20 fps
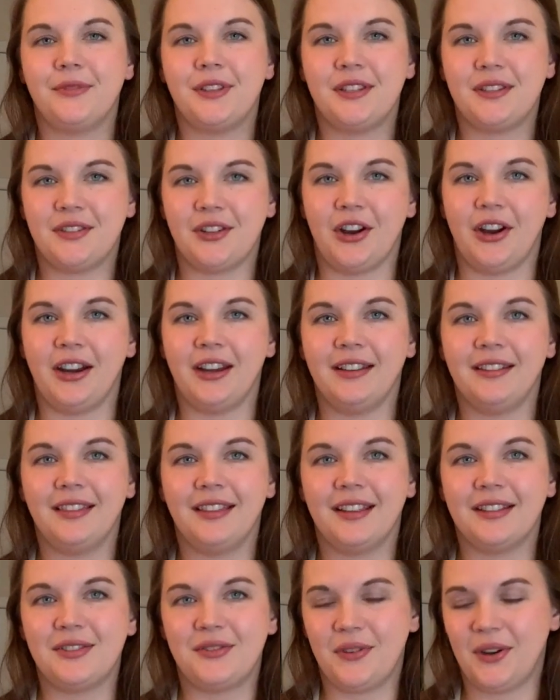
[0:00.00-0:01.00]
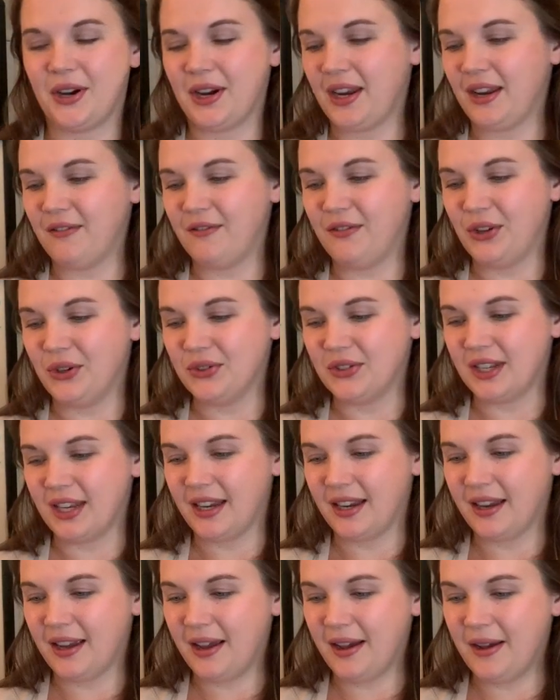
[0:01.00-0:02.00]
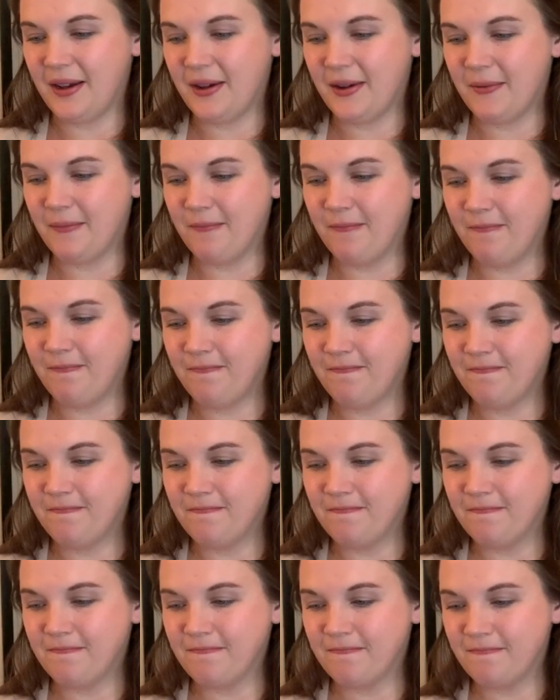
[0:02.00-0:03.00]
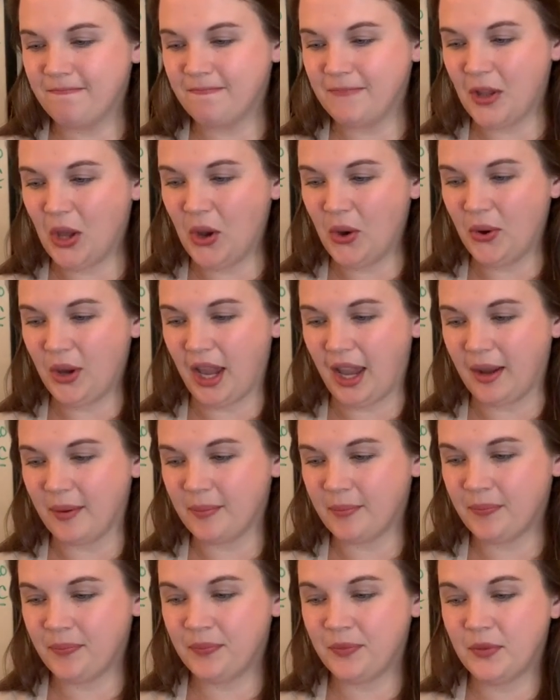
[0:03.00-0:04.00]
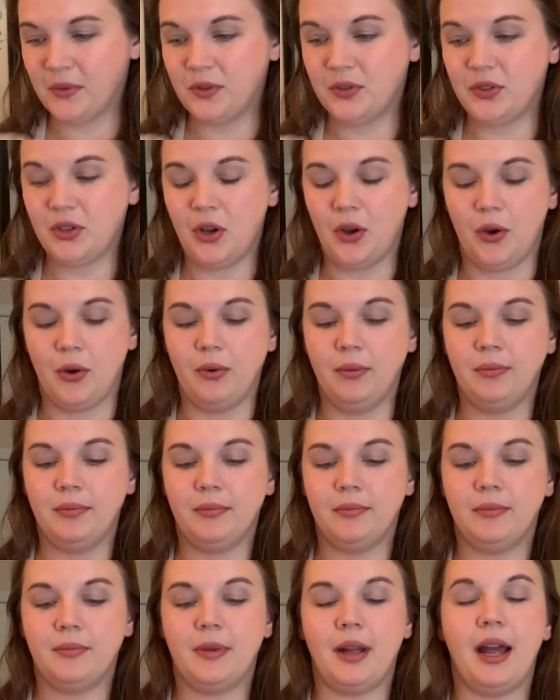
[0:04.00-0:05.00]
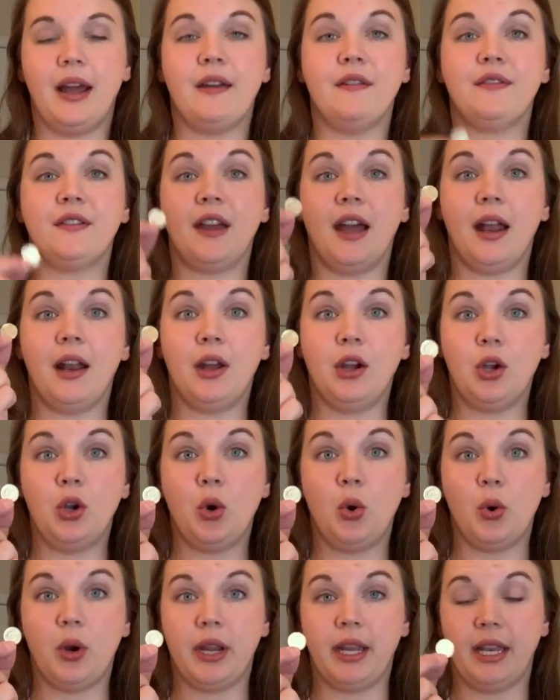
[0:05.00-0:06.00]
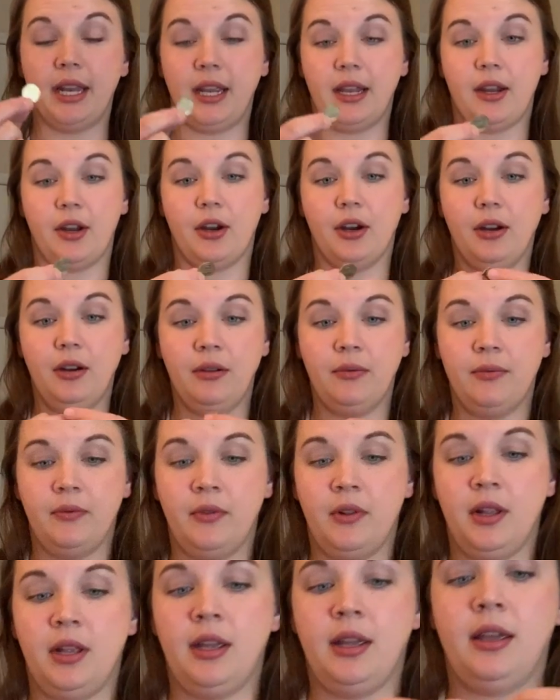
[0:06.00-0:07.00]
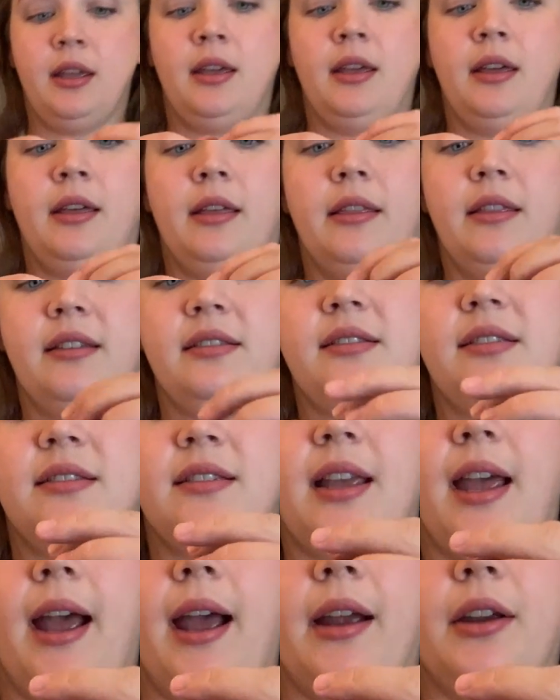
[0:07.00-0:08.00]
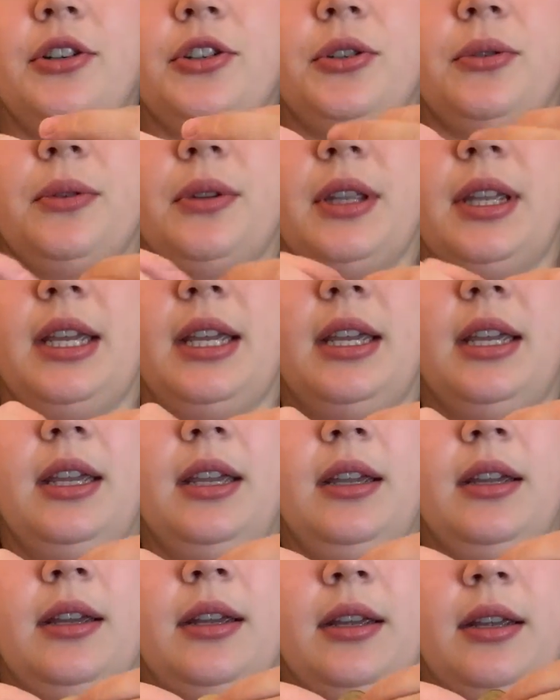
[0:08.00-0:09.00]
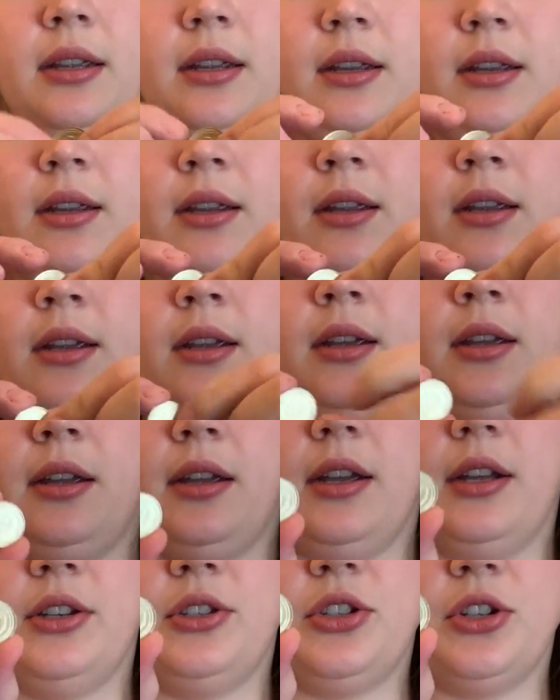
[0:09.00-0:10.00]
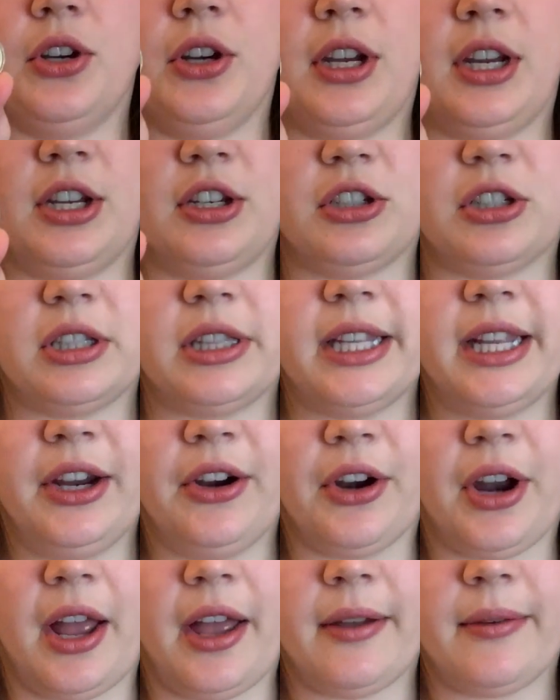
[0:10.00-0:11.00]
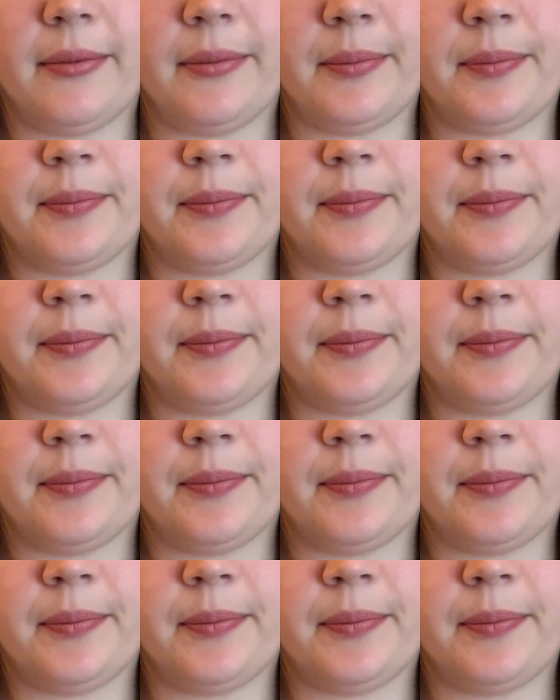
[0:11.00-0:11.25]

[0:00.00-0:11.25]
Sorry, that's very confusing. Um, Okay, so I've got a coin here. This is actually a Turkish lira.